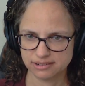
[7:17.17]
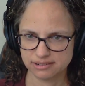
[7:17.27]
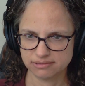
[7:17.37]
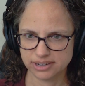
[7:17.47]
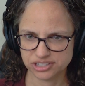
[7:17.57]

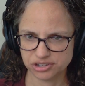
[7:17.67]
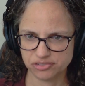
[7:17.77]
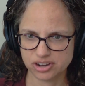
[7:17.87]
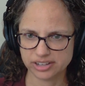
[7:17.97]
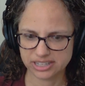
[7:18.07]
right? So
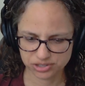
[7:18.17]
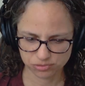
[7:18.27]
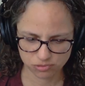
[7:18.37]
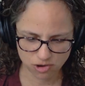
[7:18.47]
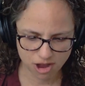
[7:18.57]
you've got this
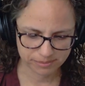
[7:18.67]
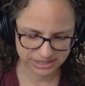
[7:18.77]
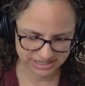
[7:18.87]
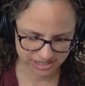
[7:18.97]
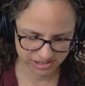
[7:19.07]
raw
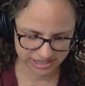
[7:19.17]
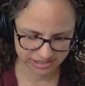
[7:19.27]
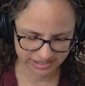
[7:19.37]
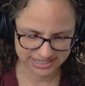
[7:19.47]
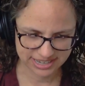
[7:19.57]

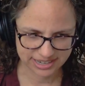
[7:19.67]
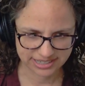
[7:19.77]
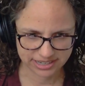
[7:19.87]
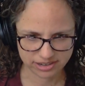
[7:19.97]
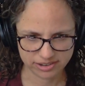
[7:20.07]
material, this
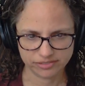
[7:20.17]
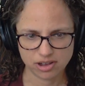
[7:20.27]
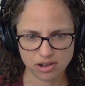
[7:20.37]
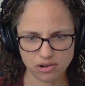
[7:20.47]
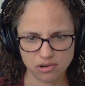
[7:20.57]
idea of,
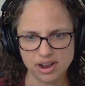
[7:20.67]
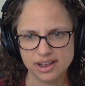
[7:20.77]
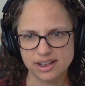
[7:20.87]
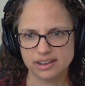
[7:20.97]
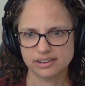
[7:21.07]

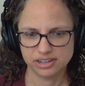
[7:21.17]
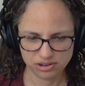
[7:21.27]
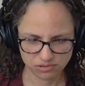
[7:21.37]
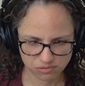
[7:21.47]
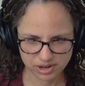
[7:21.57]

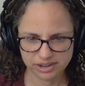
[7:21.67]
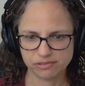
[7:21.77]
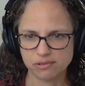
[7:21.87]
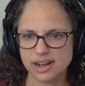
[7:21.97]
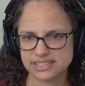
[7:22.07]
what
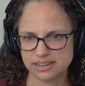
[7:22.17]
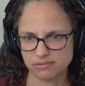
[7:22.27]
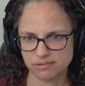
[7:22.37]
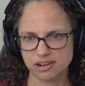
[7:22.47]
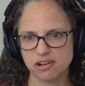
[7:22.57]
if
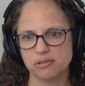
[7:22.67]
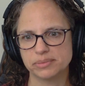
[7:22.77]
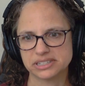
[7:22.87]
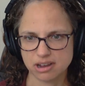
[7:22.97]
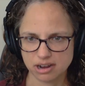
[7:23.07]
Watson went home
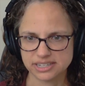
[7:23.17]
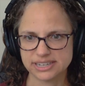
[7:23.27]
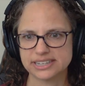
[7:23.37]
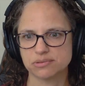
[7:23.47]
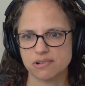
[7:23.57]
and talked to
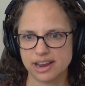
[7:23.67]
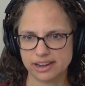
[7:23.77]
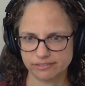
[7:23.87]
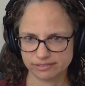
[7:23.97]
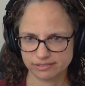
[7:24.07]
his
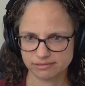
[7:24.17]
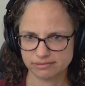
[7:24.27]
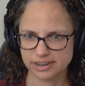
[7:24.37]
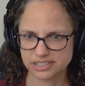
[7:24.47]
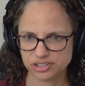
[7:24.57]
wife,
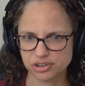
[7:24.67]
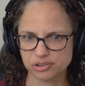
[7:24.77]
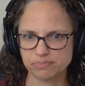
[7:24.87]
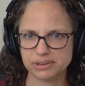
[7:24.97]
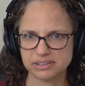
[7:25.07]
right? So you're
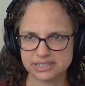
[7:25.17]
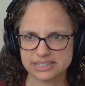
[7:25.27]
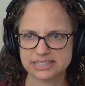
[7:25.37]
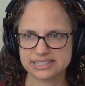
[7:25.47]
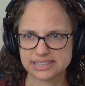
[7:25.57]

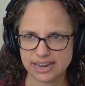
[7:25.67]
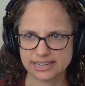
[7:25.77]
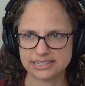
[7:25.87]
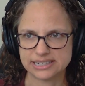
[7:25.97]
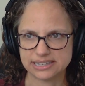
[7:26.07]
building this
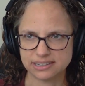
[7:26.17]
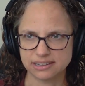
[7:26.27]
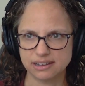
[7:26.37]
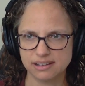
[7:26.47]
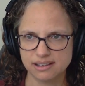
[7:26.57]

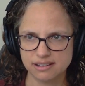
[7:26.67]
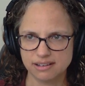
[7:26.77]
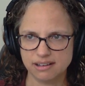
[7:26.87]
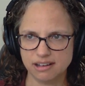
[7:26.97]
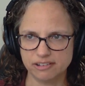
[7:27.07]
idea
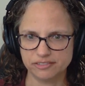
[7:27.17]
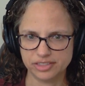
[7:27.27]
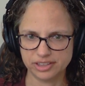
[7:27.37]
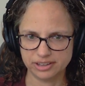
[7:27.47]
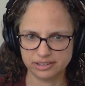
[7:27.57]
of
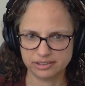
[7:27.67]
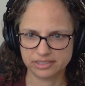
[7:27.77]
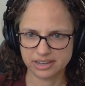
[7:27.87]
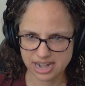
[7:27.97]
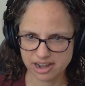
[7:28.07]
the
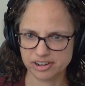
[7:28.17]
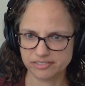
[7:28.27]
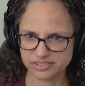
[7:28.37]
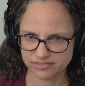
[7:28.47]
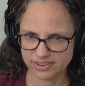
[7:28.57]

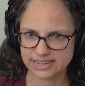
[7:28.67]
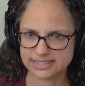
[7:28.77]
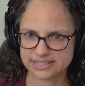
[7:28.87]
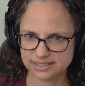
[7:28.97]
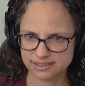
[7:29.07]
narrative device